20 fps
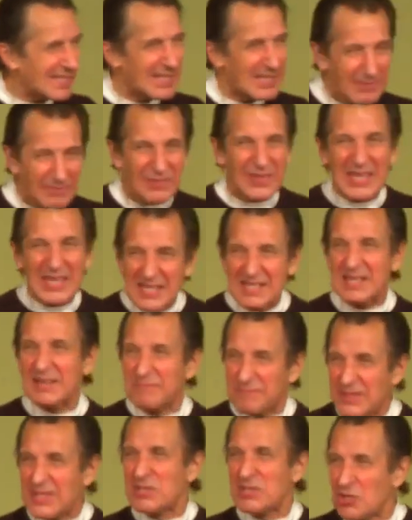of
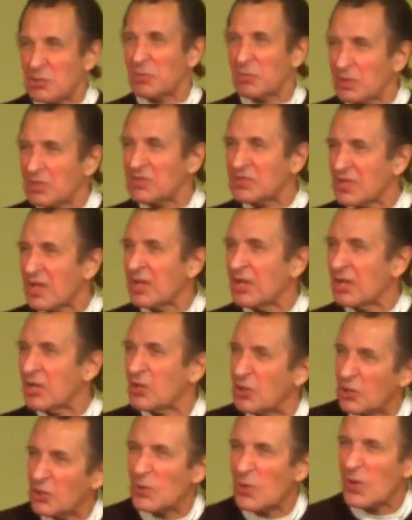individuals
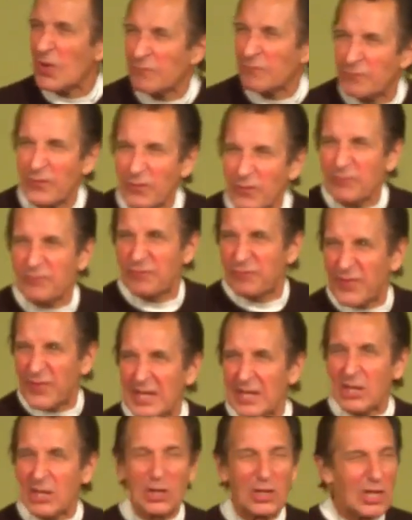who
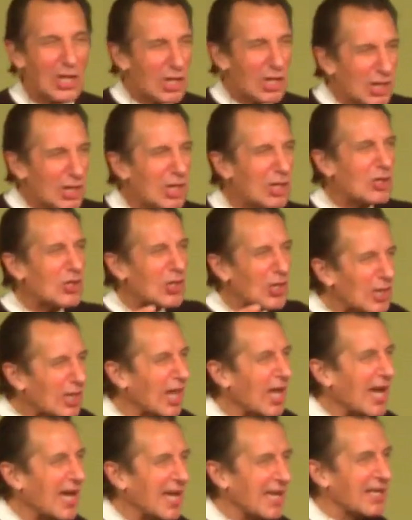fulfill, look
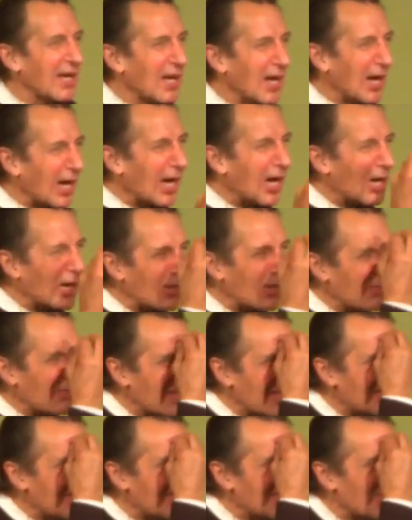like, are
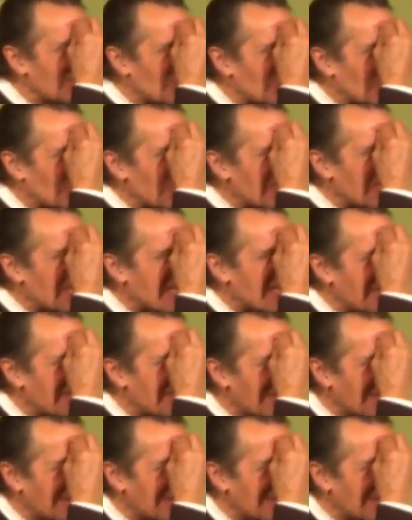this dream,